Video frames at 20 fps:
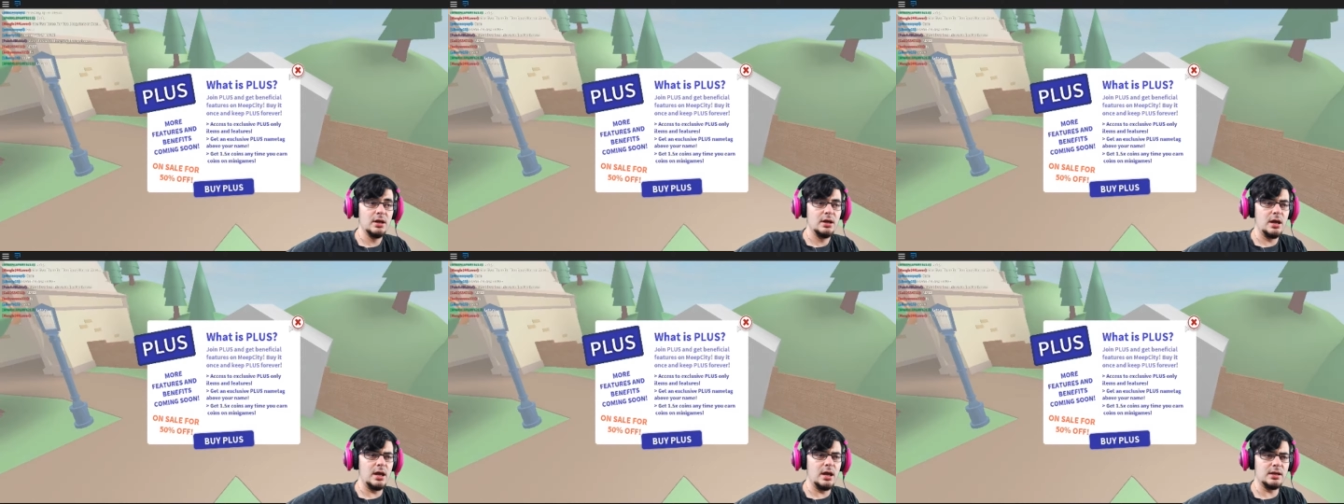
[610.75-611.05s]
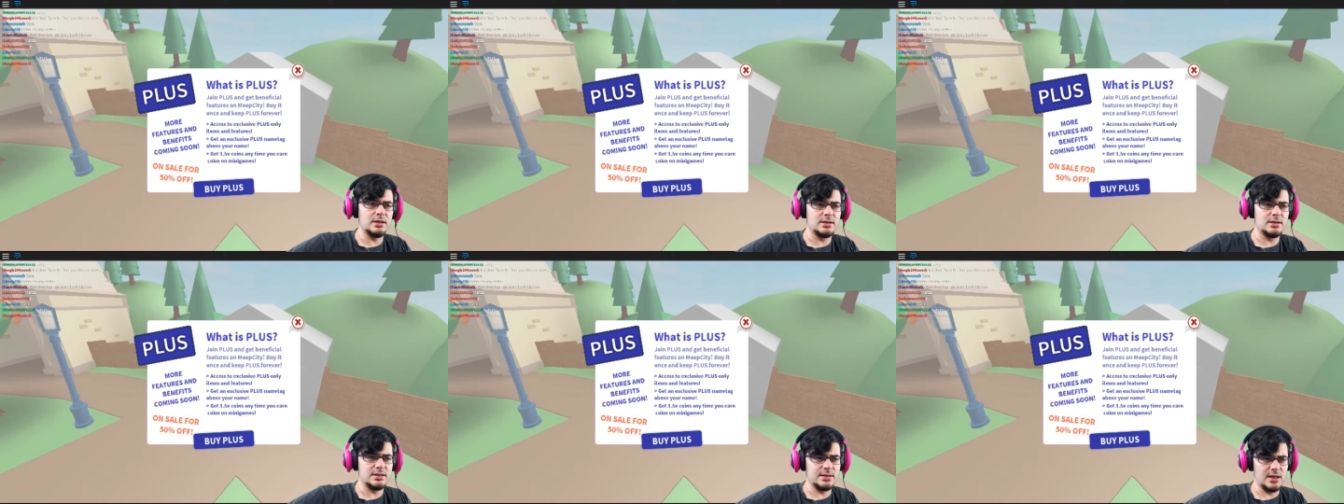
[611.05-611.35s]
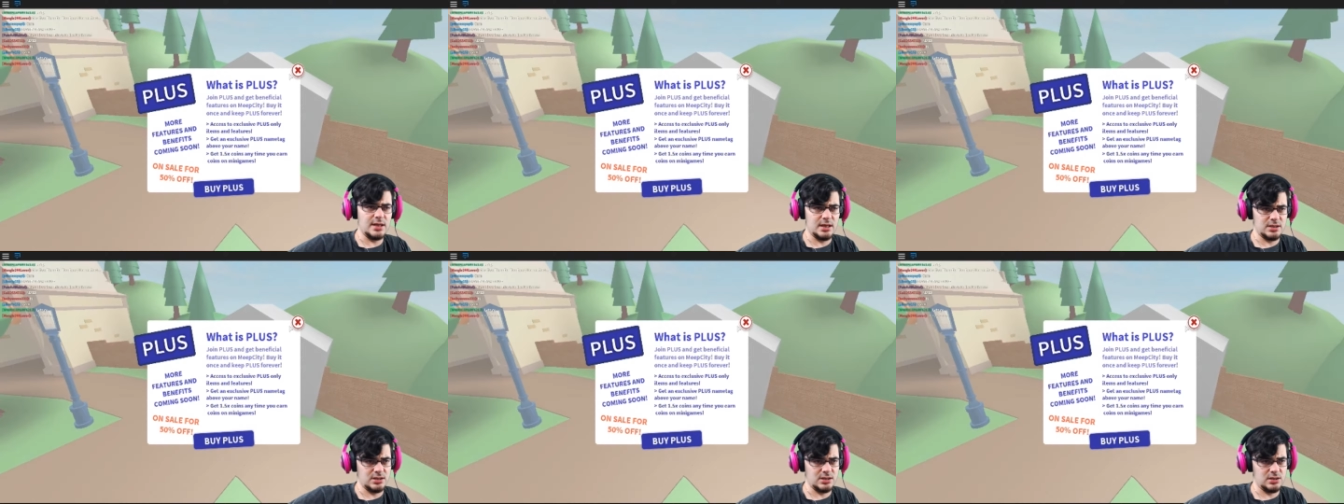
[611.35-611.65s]

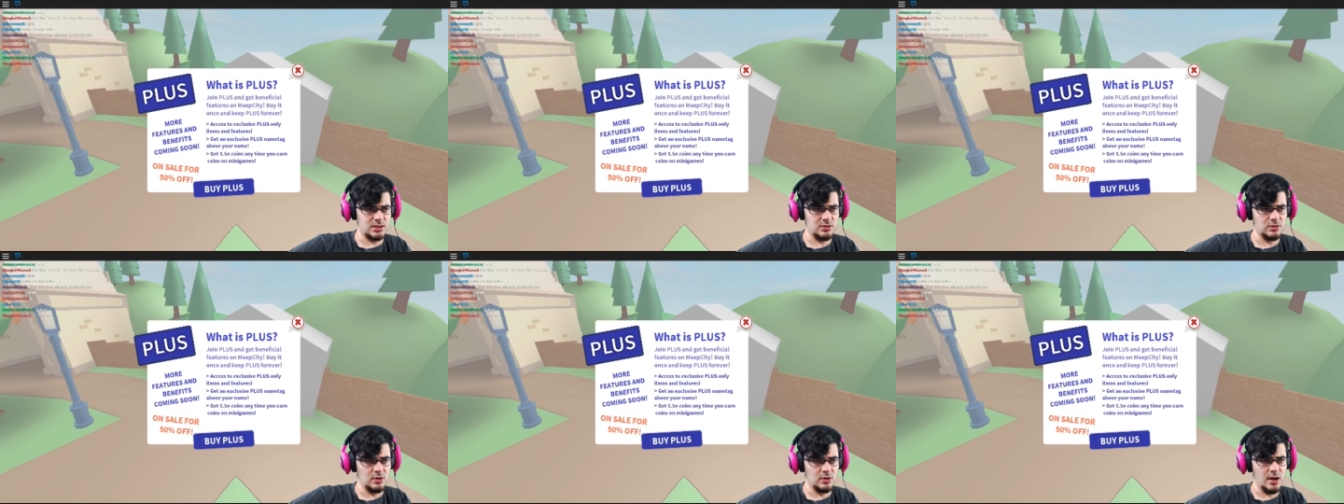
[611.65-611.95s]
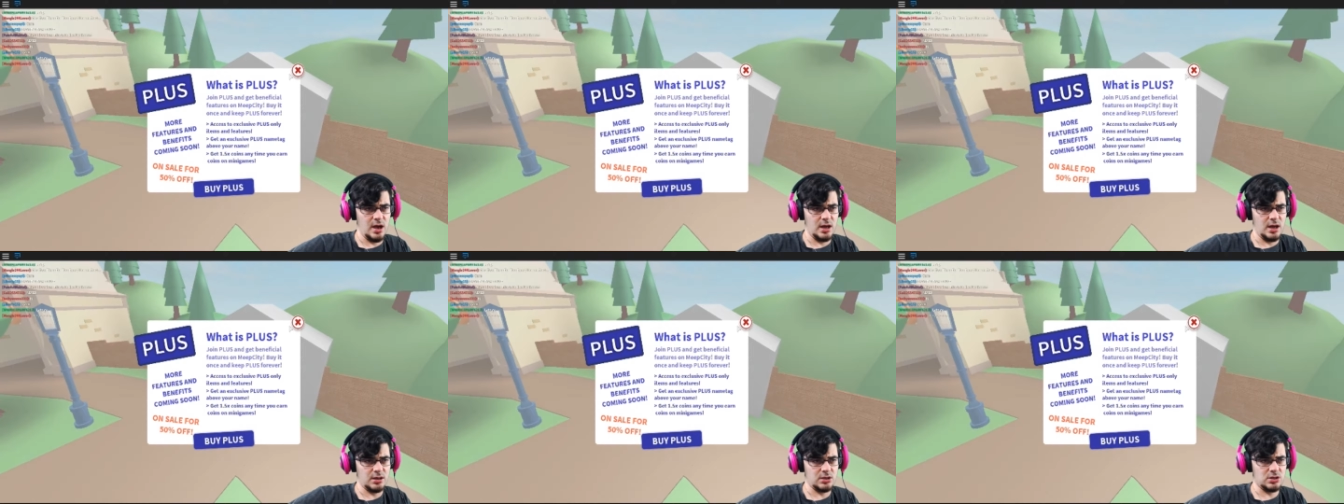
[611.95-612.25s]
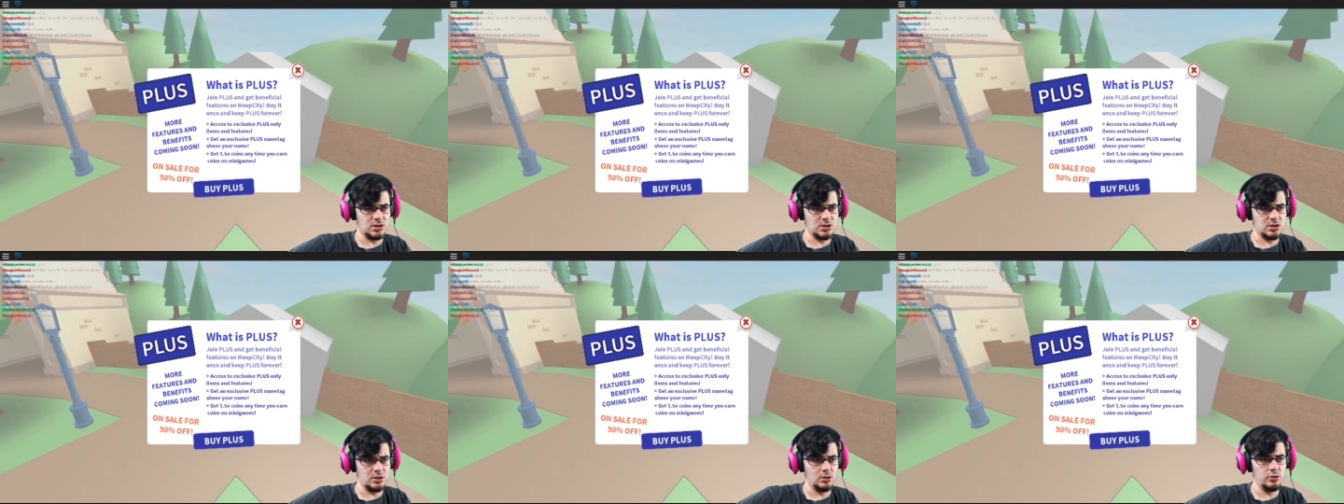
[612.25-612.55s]
Access to
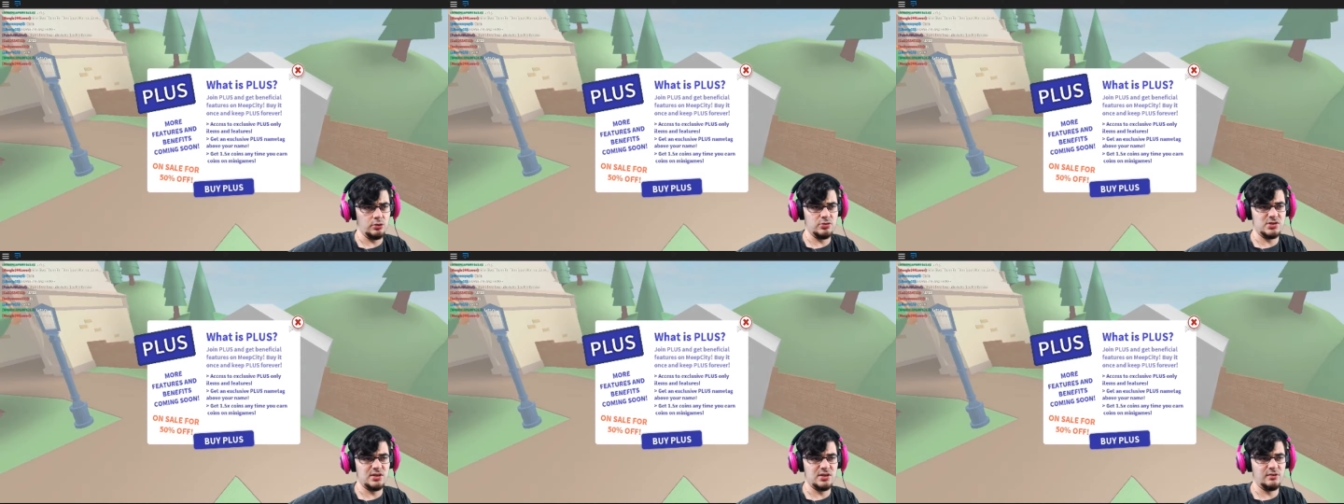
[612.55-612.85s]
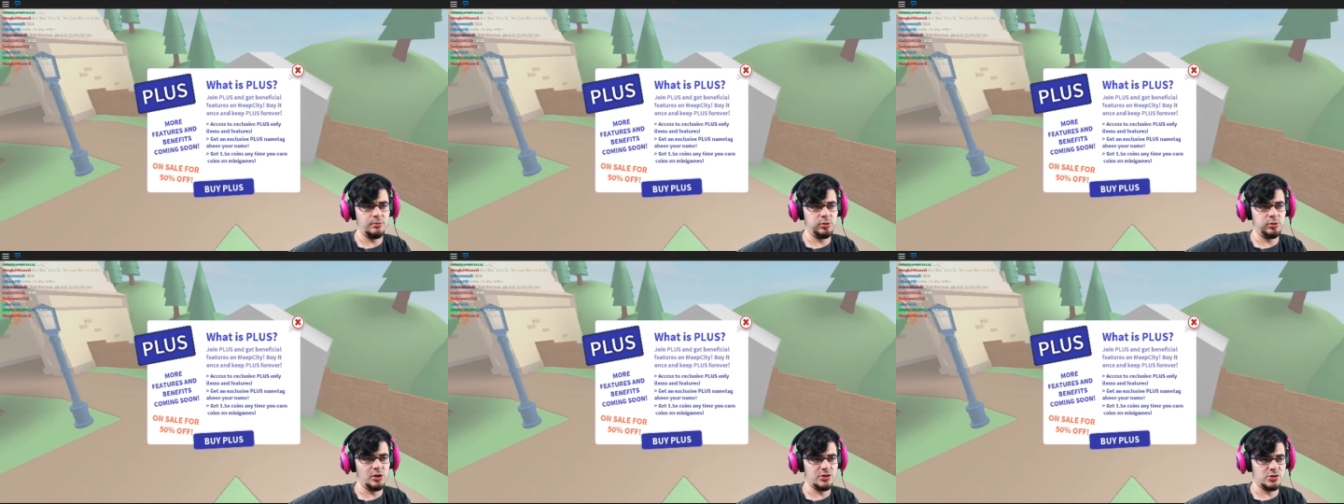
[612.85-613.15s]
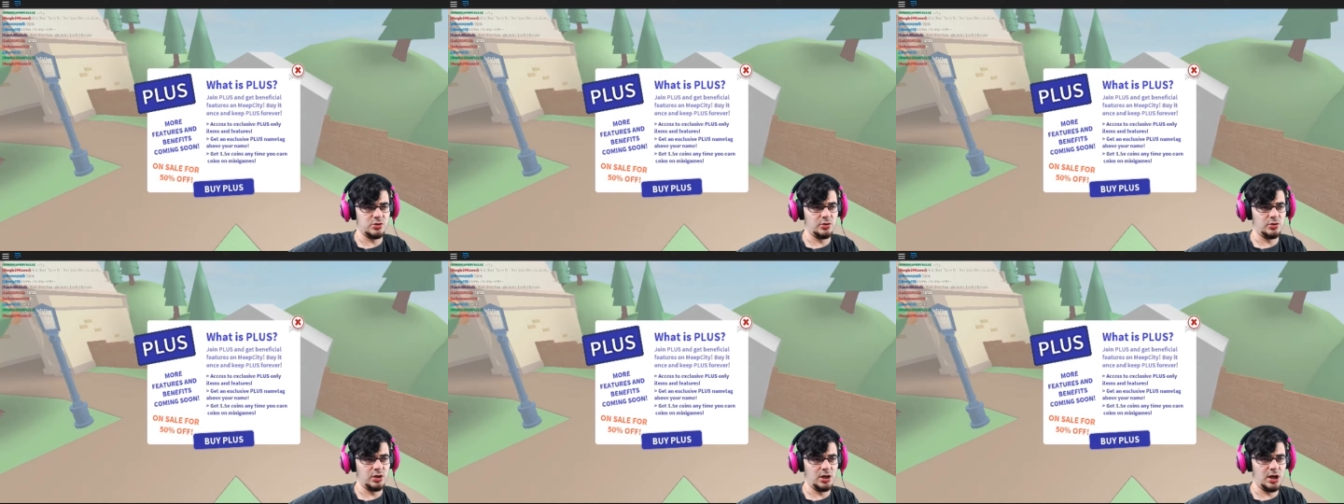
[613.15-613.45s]
exclusive
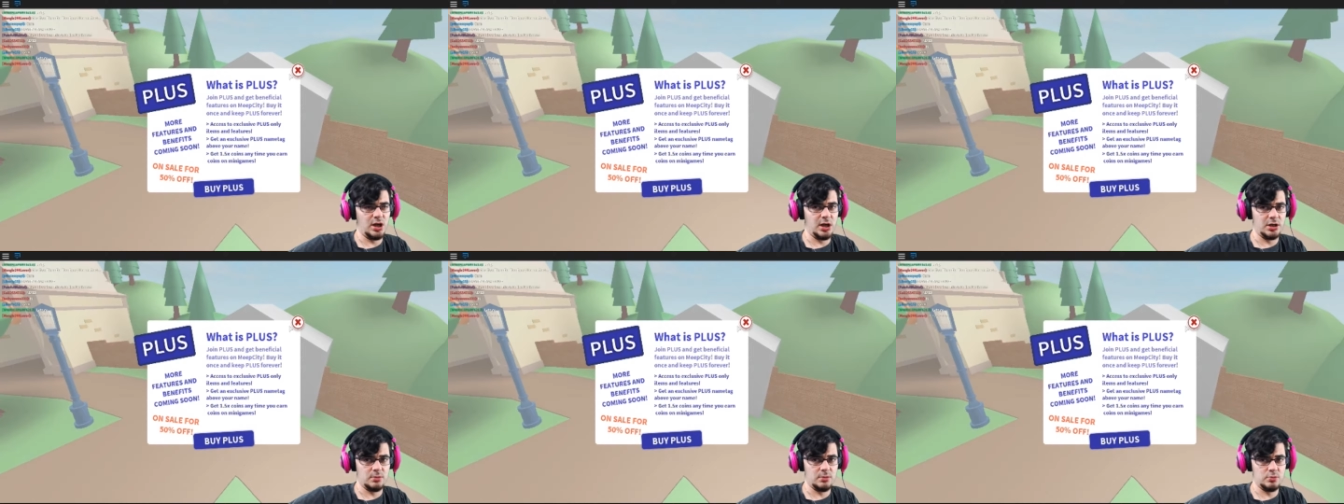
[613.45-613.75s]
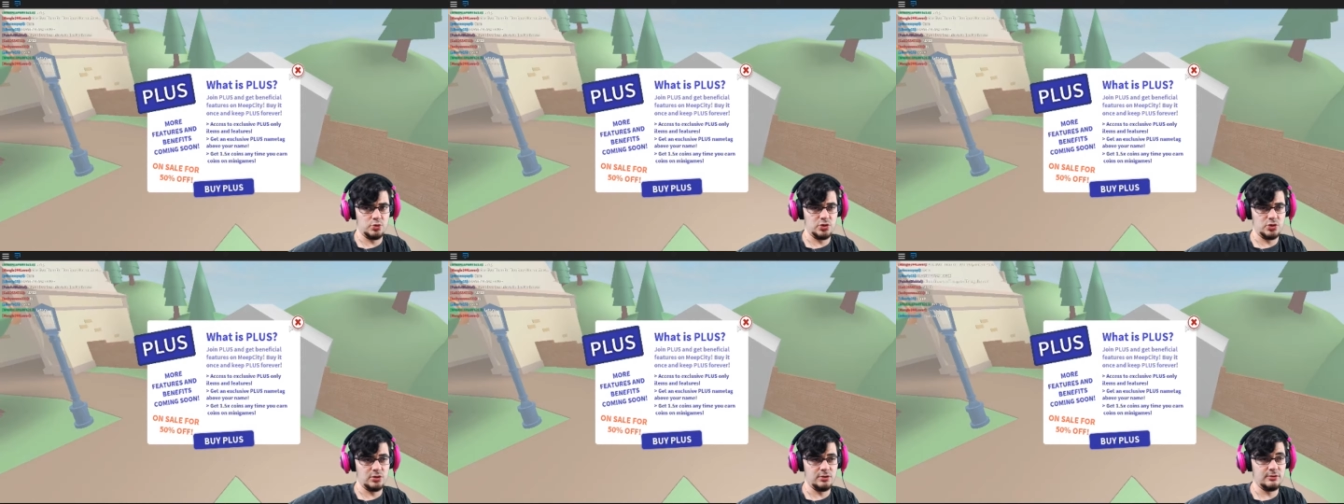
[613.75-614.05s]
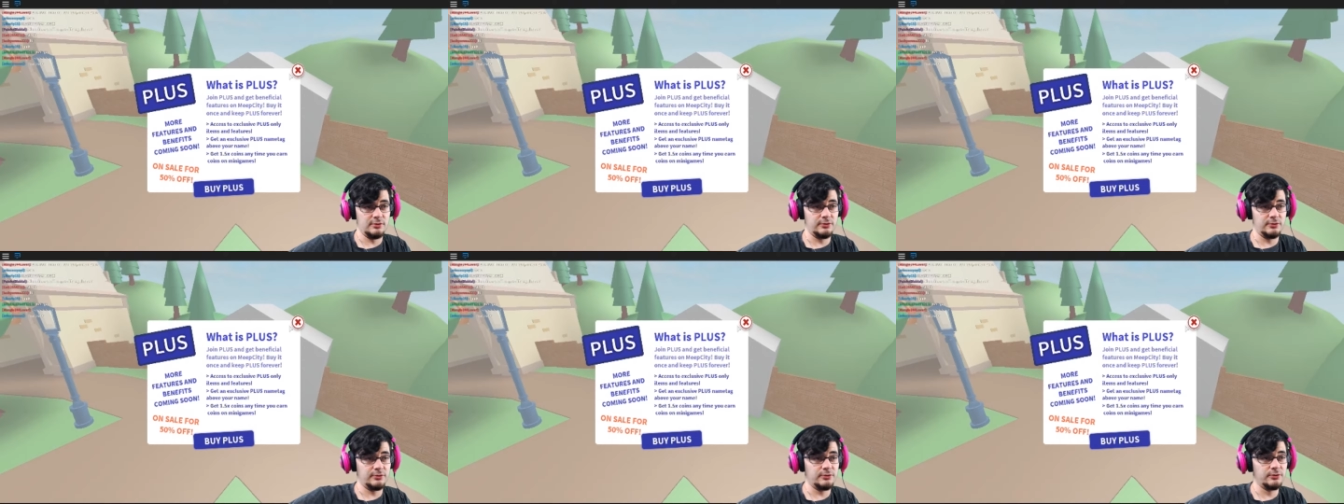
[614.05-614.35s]
Plus only items
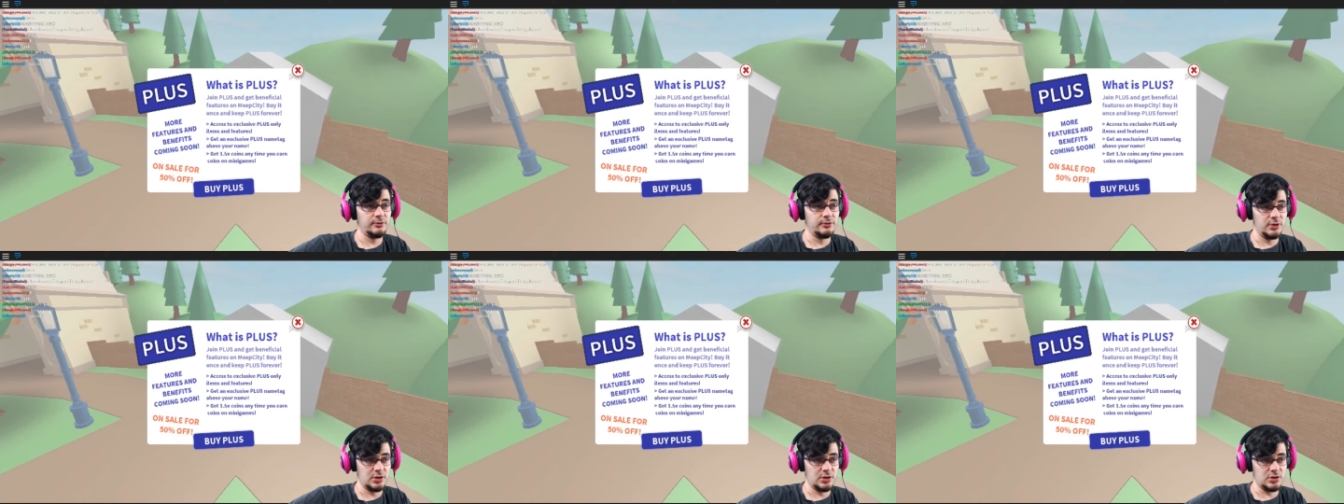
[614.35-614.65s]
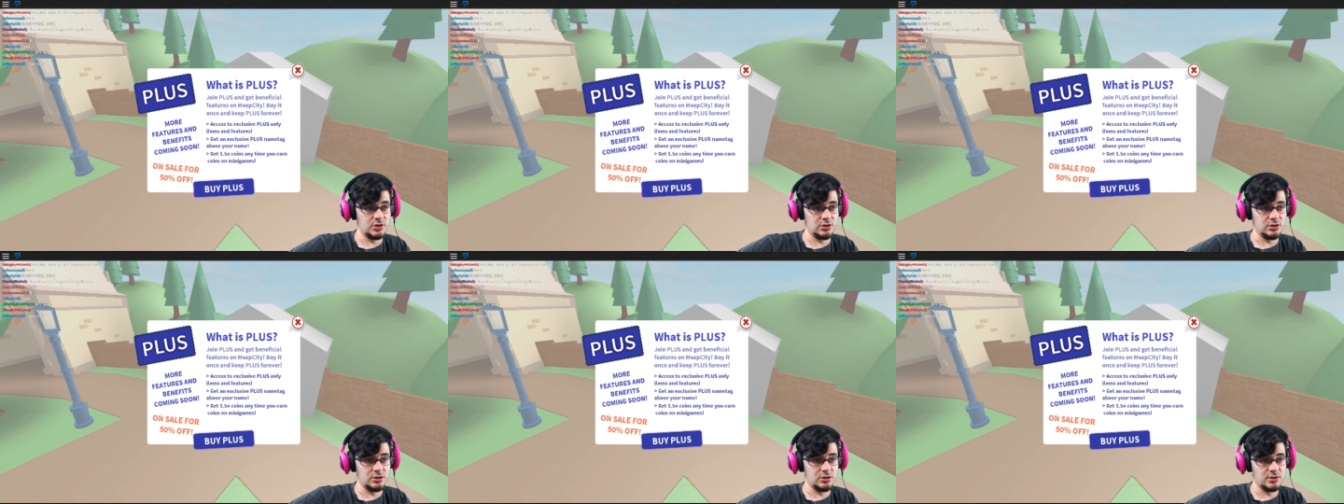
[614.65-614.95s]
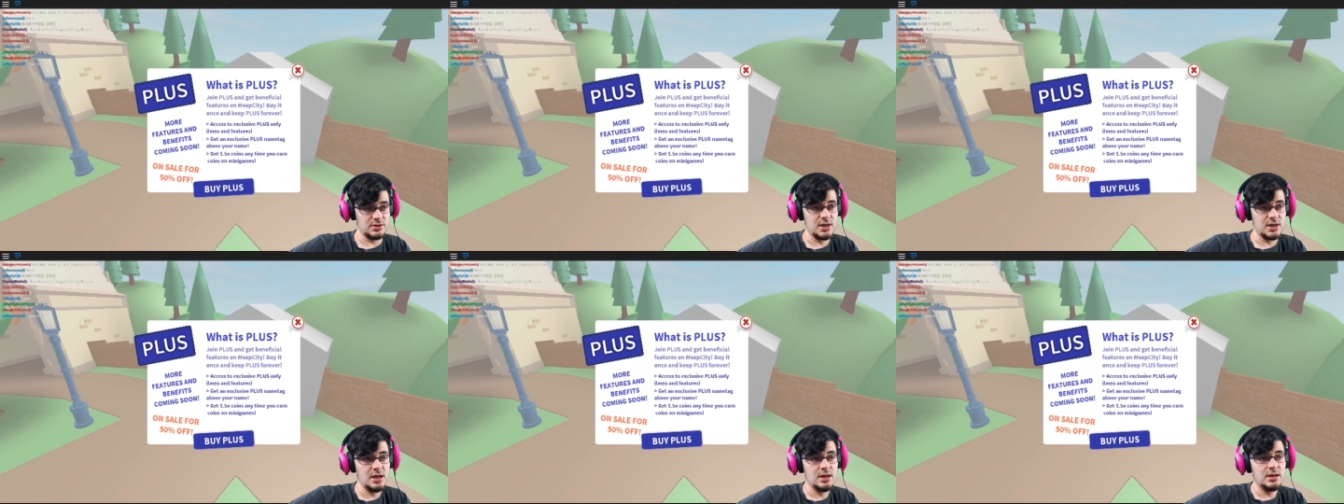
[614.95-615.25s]
and
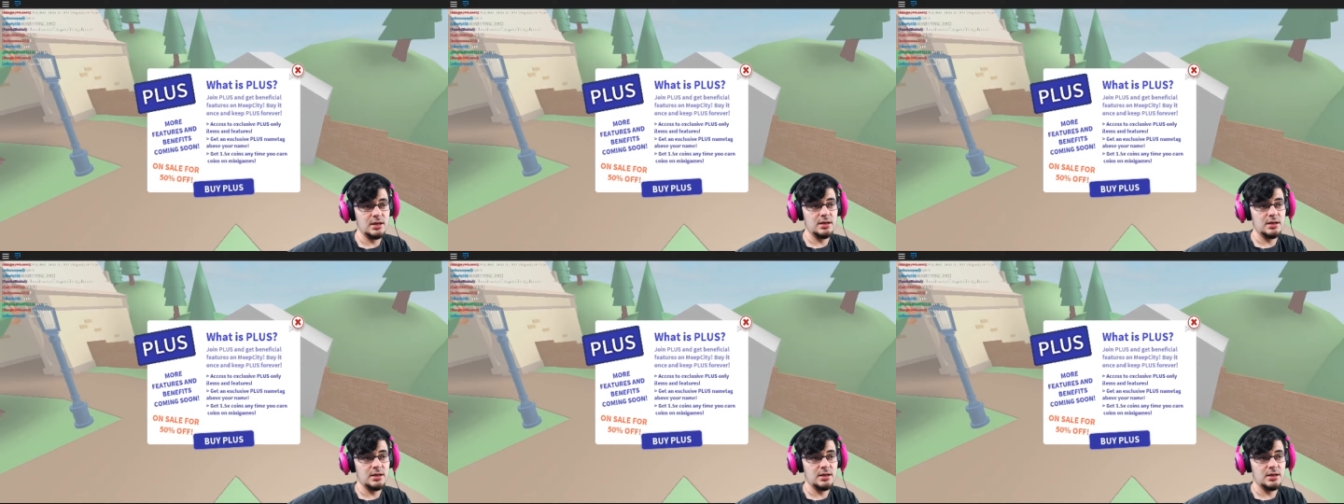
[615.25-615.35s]
features.